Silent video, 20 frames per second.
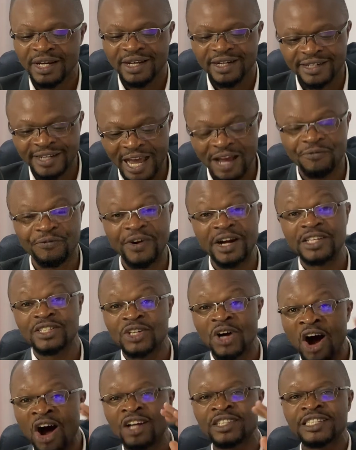Dear friends,
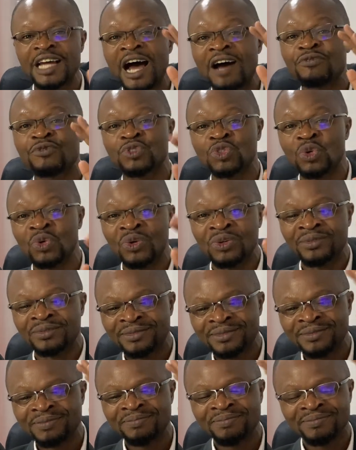hot afternoon